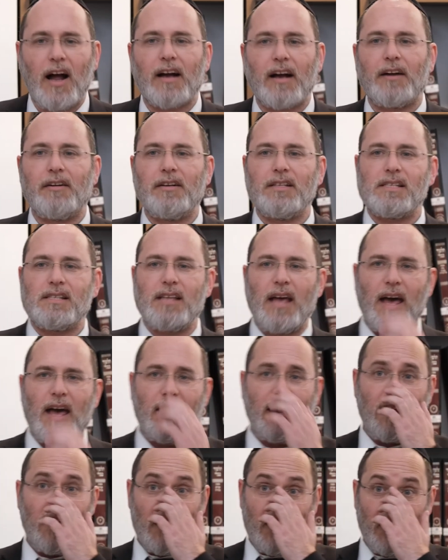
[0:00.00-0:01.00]

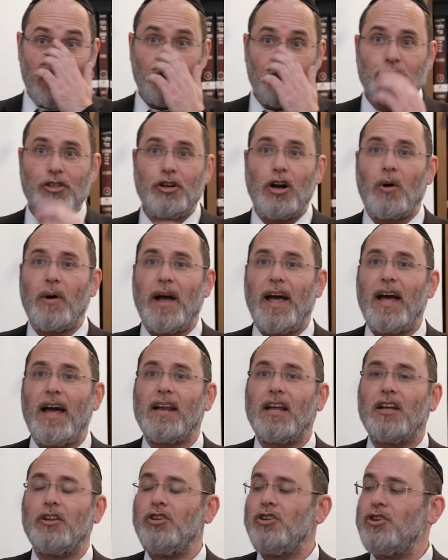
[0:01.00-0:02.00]
Instead, he should go
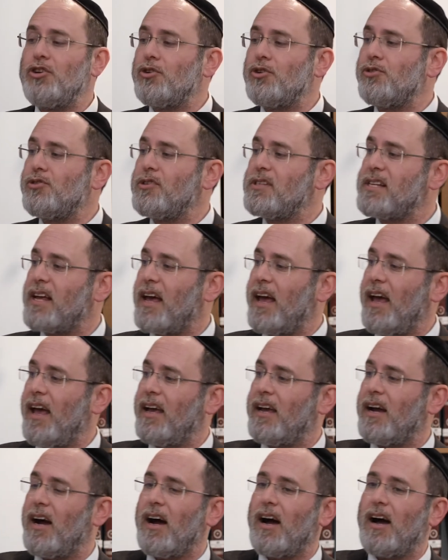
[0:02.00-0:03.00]
ahead and use
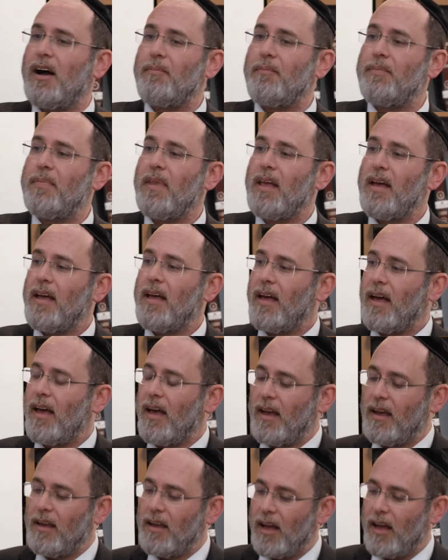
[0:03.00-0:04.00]
another
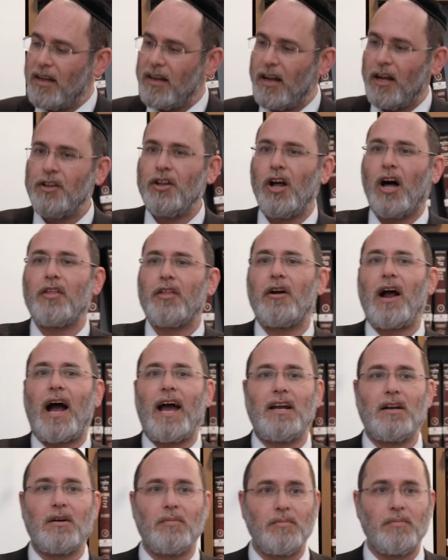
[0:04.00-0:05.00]

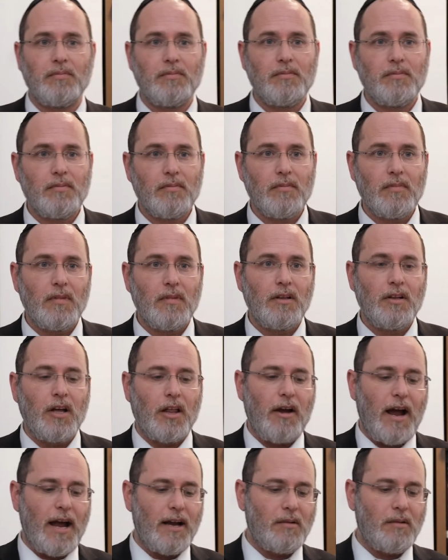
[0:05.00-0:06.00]
item
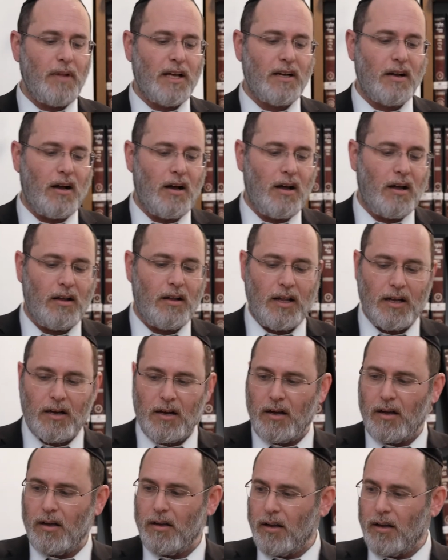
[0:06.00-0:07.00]
like
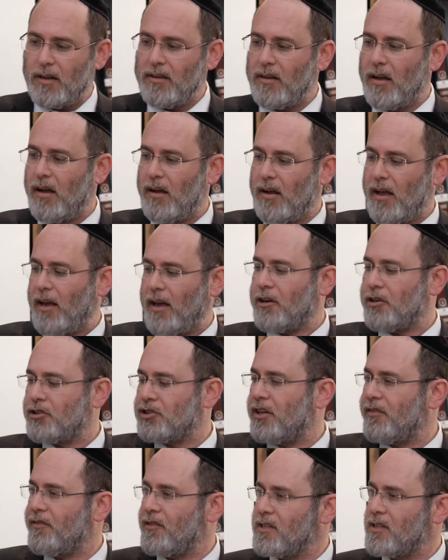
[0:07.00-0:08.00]
a
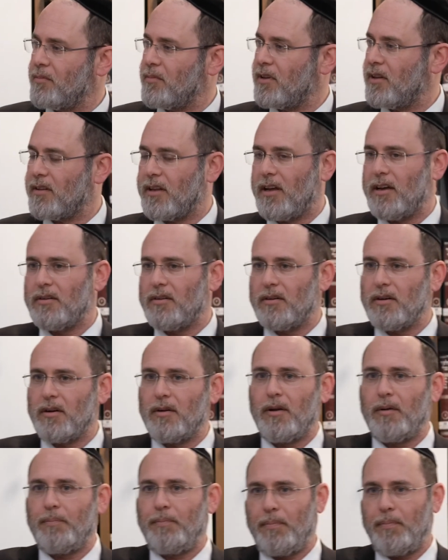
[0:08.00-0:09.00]
handkerchief or something like that,
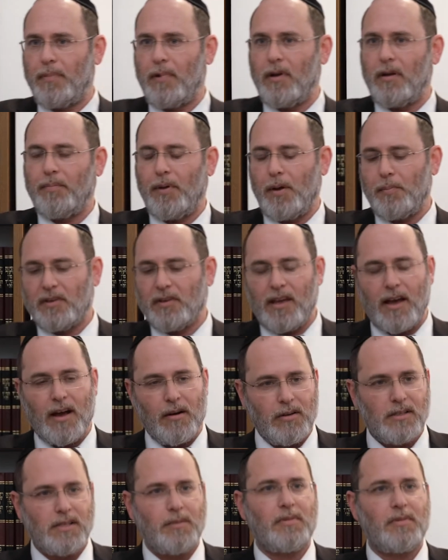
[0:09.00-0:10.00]
or a paper
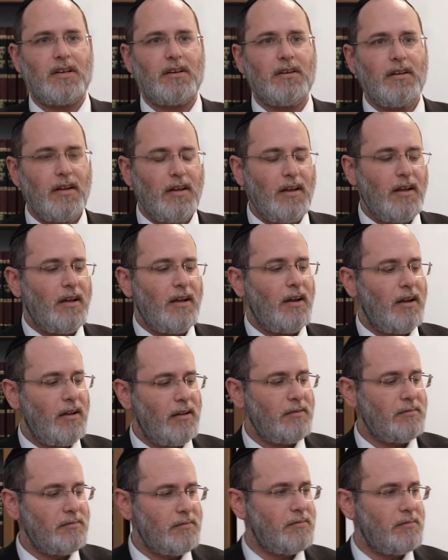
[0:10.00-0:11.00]
towel or something.
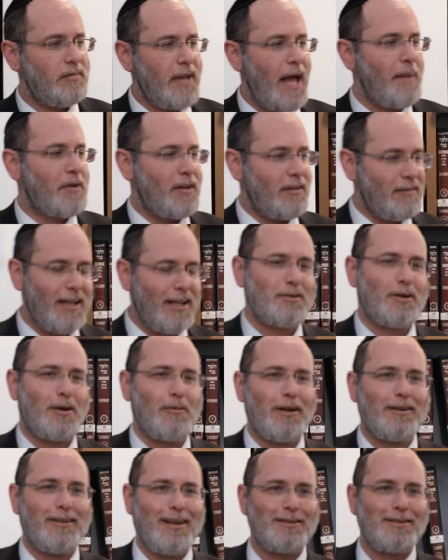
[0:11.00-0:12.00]
Napkin. That's what I
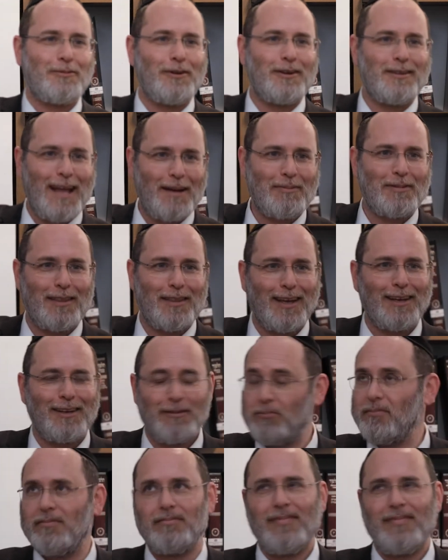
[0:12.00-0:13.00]
wanted. That's the word. Napkin. Thank you.
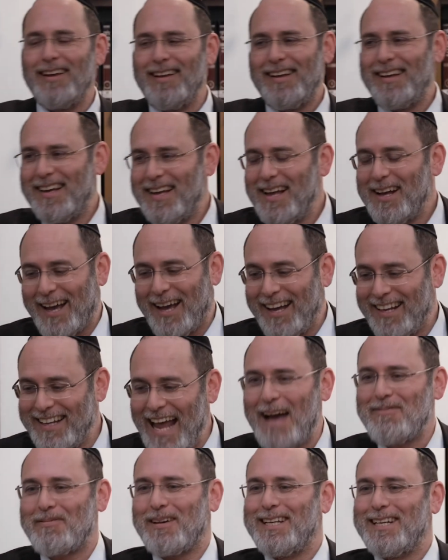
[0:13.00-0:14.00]
Okay, a
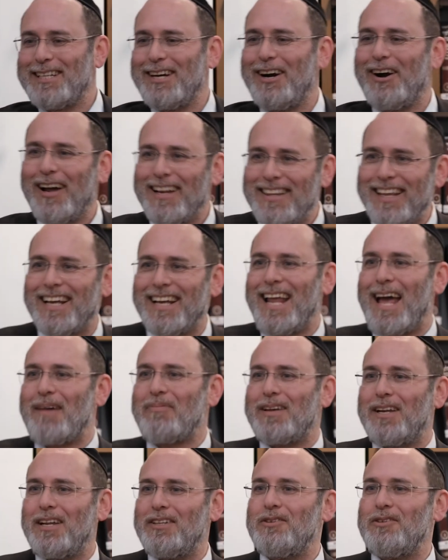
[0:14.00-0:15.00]
napkin. You can go ahead and take a
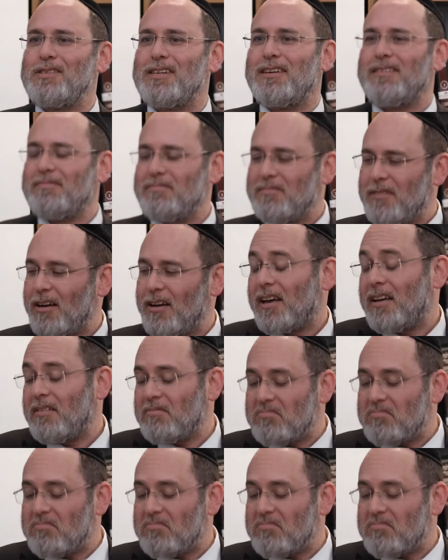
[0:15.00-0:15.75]
napkin and use it. Okay.